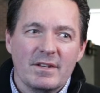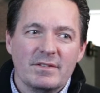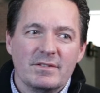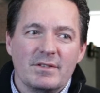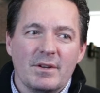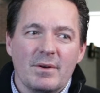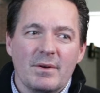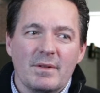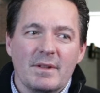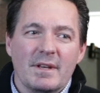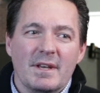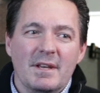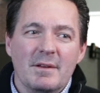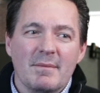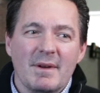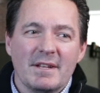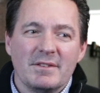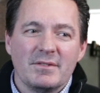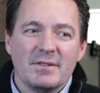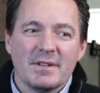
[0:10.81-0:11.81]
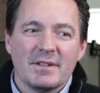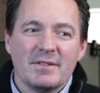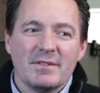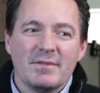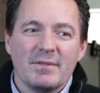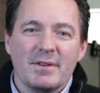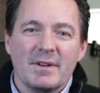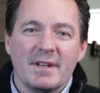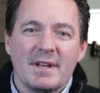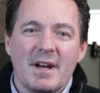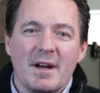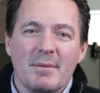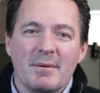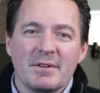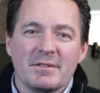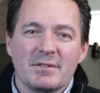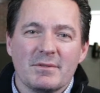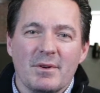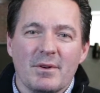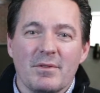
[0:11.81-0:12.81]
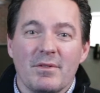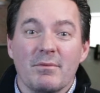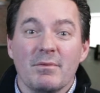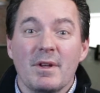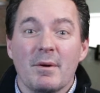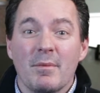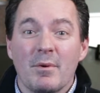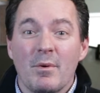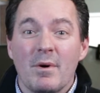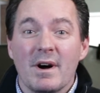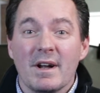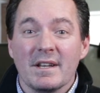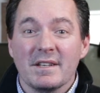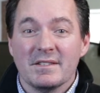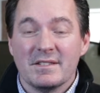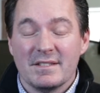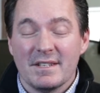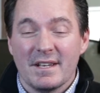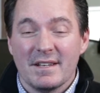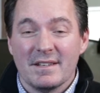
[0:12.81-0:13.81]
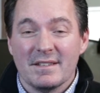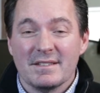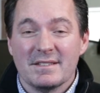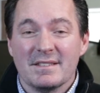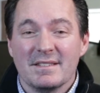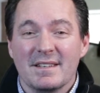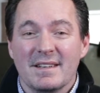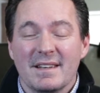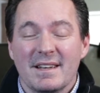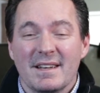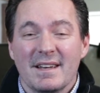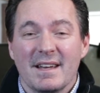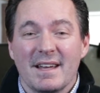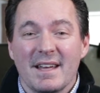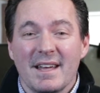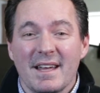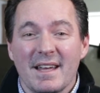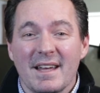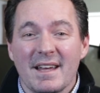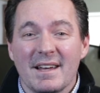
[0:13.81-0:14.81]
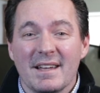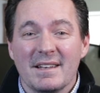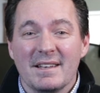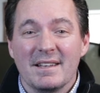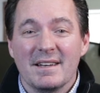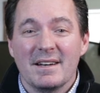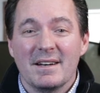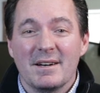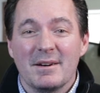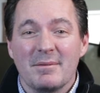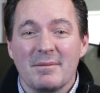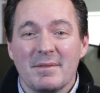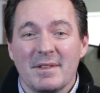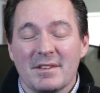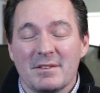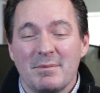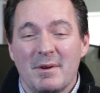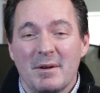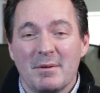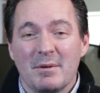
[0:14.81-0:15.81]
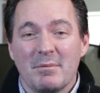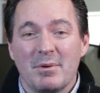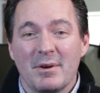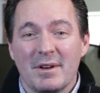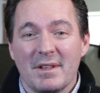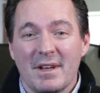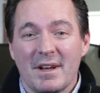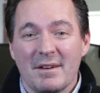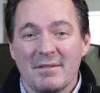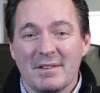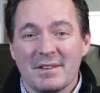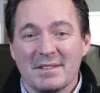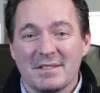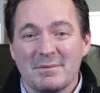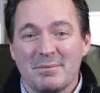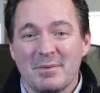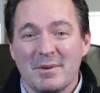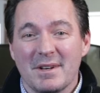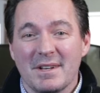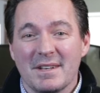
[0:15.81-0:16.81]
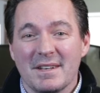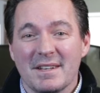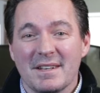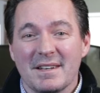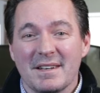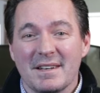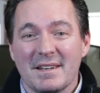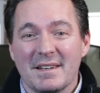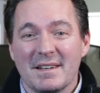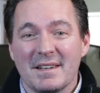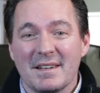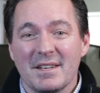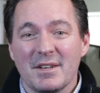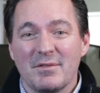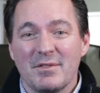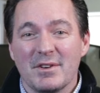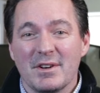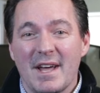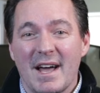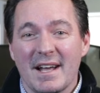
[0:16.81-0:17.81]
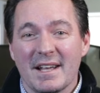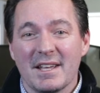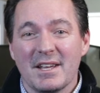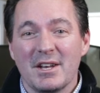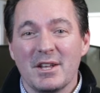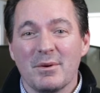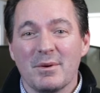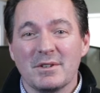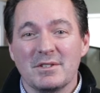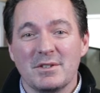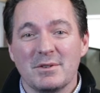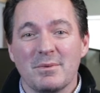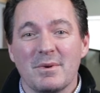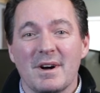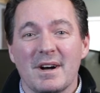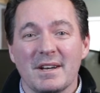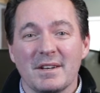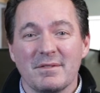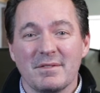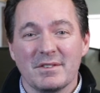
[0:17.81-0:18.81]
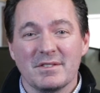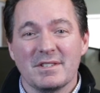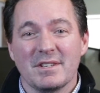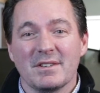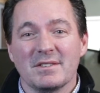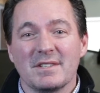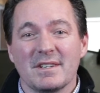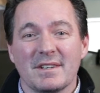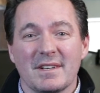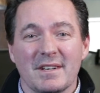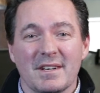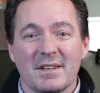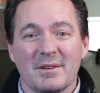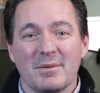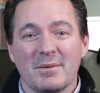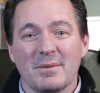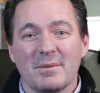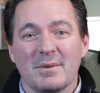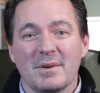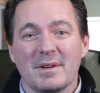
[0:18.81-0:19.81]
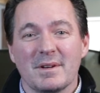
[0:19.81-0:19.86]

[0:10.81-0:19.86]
So the key metrics for e-commerce growth, number one is sales. And that's probably pretty obvious, but if you're not getting what you want, if your sales aren't getting